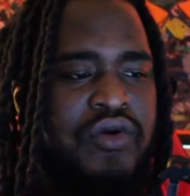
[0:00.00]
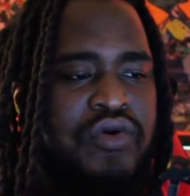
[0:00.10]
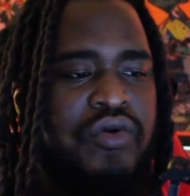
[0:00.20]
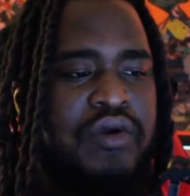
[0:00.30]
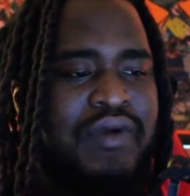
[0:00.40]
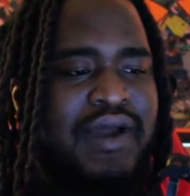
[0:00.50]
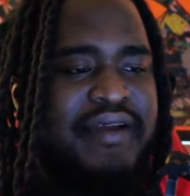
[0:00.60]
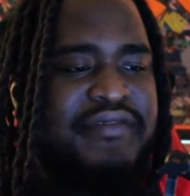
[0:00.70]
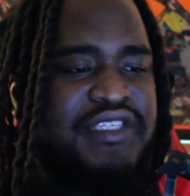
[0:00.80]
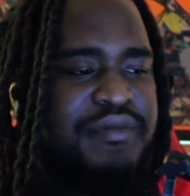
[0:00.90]
who
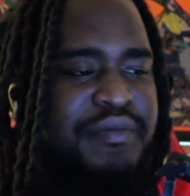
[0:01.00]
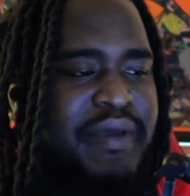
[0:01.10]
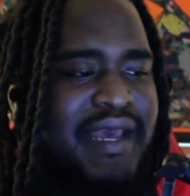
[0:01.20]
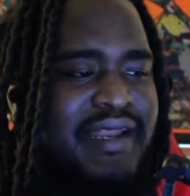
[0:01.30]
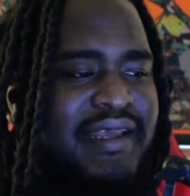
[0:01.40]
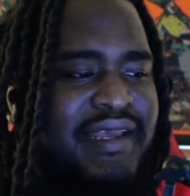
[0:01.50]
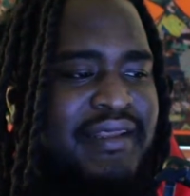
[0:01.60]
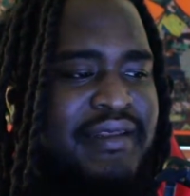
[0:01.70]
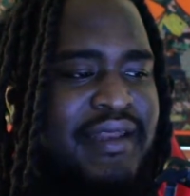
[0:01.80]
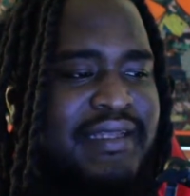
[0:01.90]
arrived in Japan
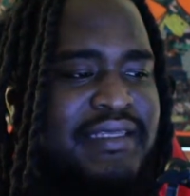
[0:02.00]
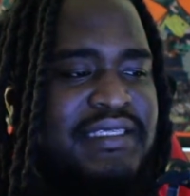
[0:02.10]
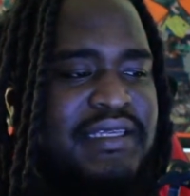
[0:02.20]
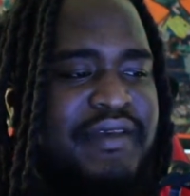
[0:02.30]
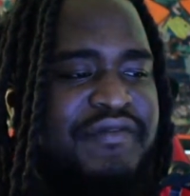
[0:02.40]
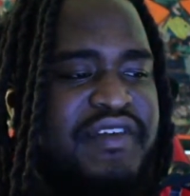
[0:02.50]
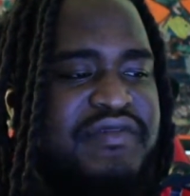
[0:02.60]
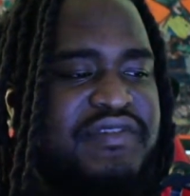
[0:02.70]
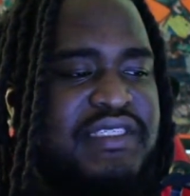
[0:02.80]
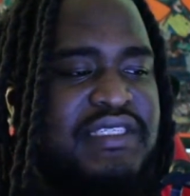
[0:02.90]
in
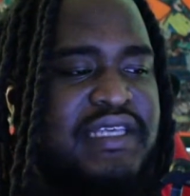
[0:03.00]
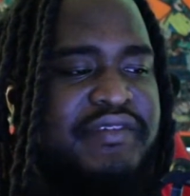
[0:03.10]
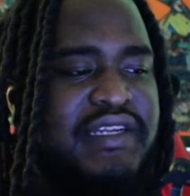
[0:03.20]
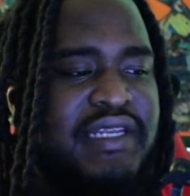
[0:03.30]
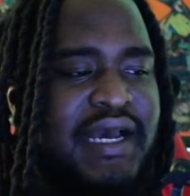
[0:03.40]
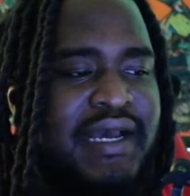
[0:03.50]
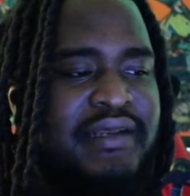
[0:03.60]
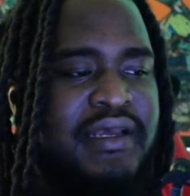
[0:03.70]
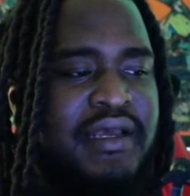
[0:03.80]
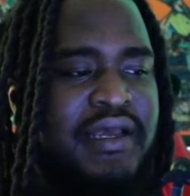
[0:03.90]

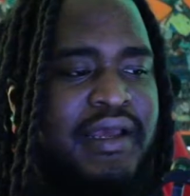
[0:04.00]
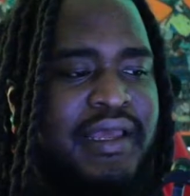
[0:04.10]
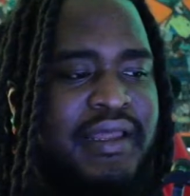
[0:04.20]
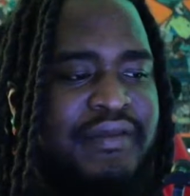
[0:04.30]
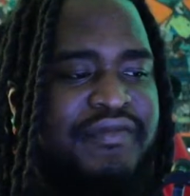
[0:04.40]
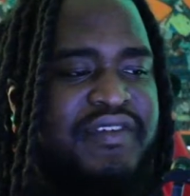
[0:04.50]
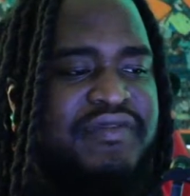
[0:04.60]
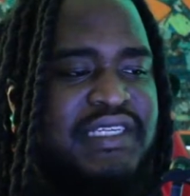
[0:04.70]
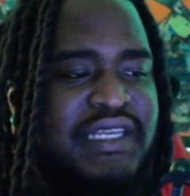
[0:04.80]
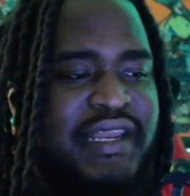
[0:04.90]
1579, in
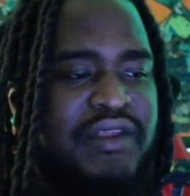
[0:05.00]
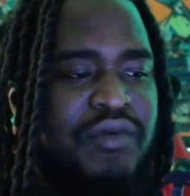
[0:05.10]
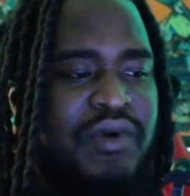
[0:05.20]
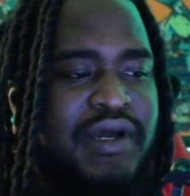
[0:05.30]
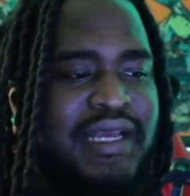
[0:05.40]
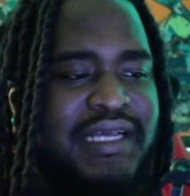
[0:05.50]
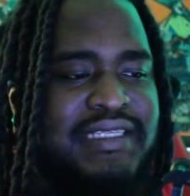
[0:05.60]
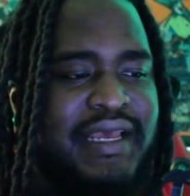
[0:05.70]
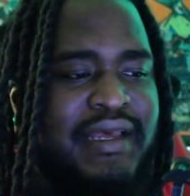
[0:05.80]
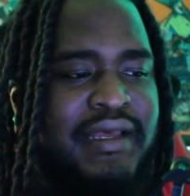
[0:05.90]
1581,
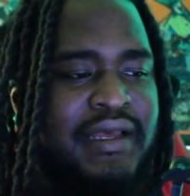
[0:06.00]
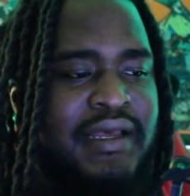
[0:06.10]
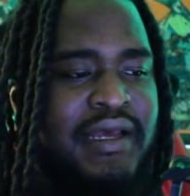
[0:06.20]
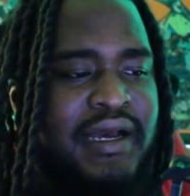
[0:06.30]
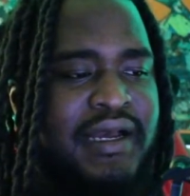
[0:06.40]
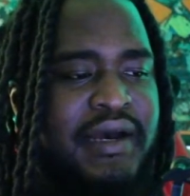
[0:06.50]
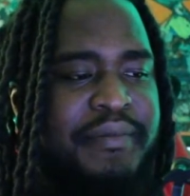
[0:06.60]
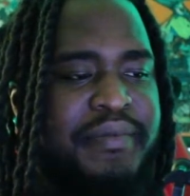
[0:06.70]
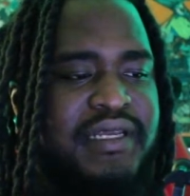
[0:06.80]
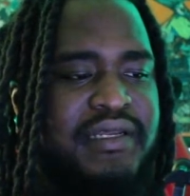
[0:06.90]
Yasuke
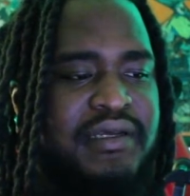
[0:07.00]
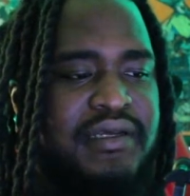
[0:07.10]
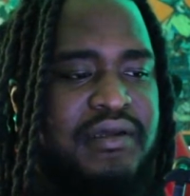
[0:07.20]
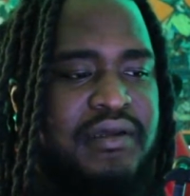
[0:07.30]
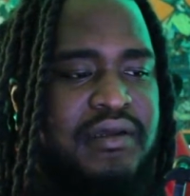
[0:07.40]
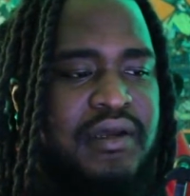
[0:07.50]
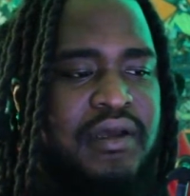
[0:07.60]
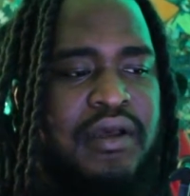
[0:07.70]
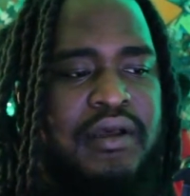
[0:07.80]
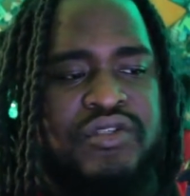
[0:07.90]
accompanied
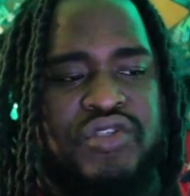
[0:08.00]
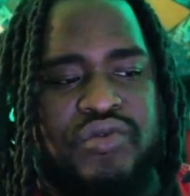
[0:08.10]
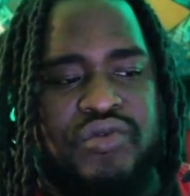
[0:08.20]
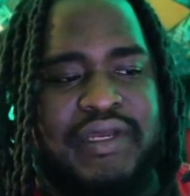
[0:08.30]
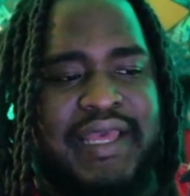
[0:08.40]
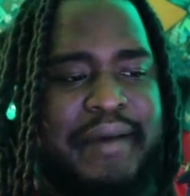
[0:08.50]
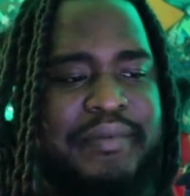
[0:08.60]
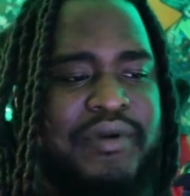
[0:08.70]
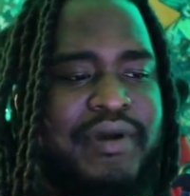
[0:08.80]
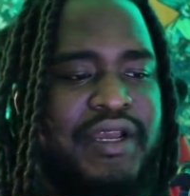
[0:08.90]
to the
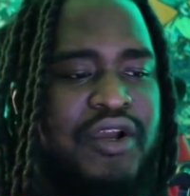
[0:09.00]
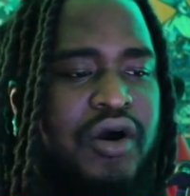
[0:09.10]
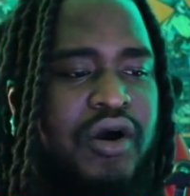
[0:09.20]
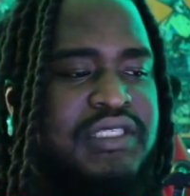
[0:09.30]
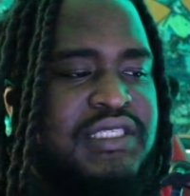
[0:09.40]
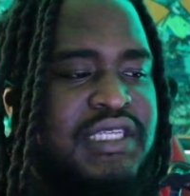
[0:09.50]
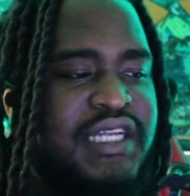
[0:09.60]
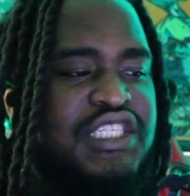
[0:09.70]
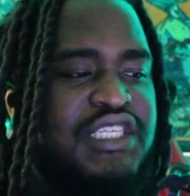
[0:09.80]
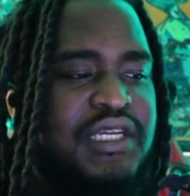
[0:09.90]
capital and caused
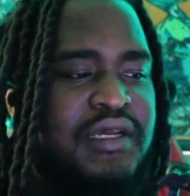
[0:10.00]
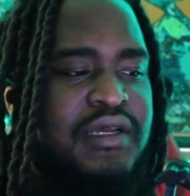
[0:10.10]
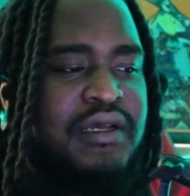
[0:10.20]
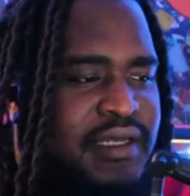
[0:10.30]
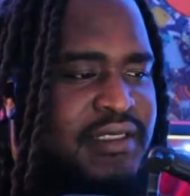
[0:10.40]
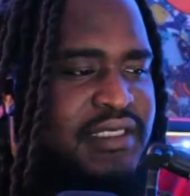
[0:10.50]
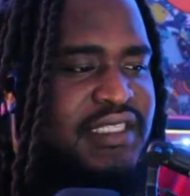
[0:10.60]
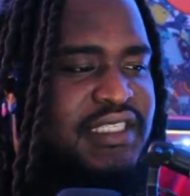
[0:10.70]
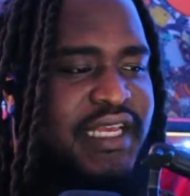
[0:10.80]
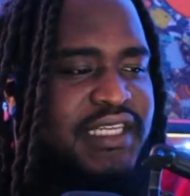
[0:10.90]
such
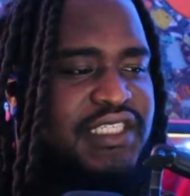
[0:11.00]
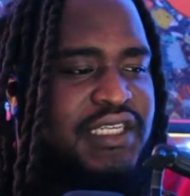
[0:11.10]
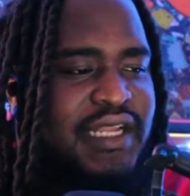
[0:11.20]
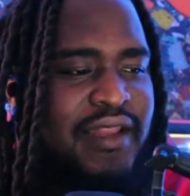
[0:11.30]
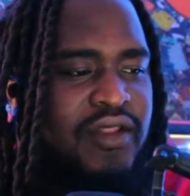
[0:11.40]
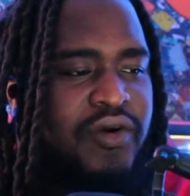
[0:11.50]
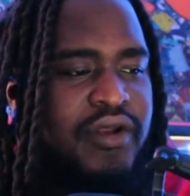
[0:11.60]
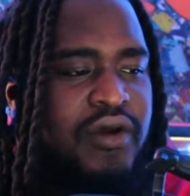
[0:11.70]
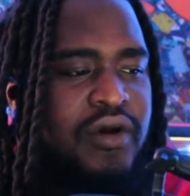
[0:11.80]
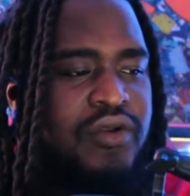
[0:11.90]
sensation that
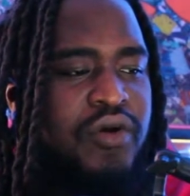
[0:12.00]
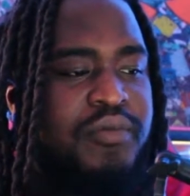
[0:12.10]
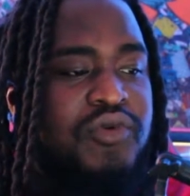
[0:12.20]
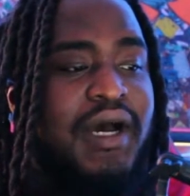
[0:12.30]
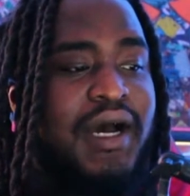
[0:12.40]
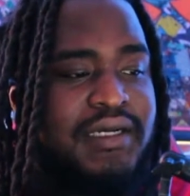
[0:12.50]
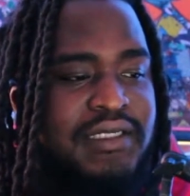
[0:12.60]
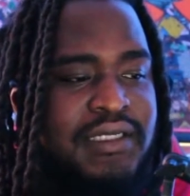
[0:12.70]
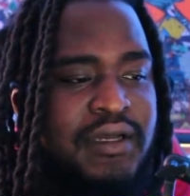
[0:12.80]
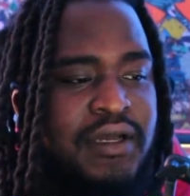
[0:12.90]
Lord
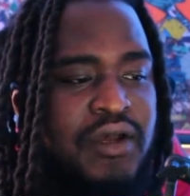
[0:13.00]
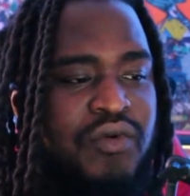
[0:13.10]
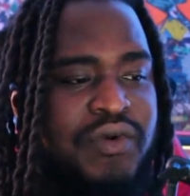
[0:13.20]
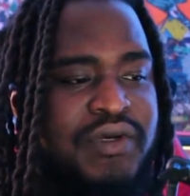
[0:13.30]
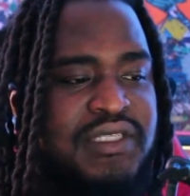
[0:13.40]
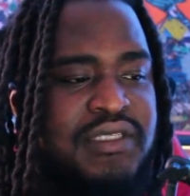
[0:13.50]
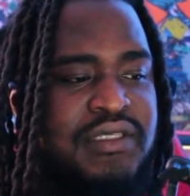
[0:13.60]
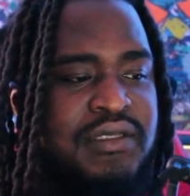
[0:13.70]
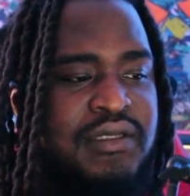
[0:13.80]
Nobunaga was